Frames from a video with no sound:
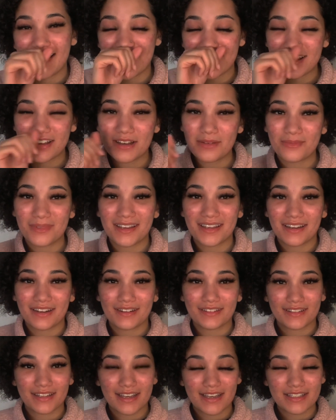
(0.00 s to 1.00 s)
I cut my
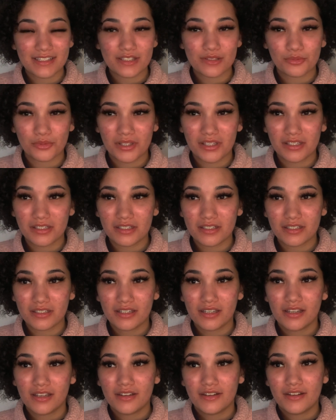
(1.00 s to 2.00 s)
hair last week,
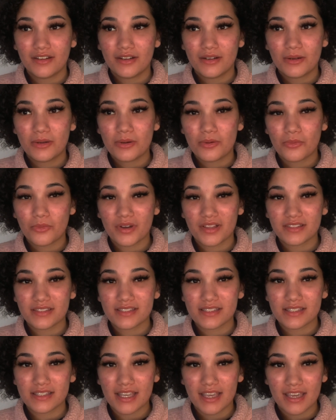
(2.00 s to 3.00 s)

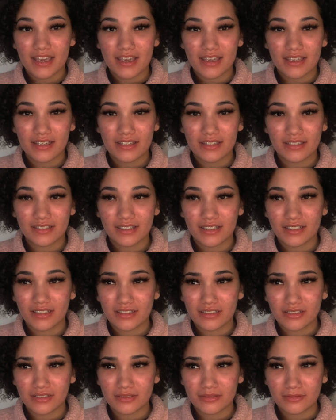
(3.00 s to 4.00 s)
Wednesday,
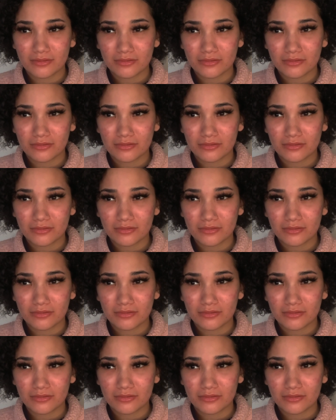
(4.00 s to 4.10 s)
like,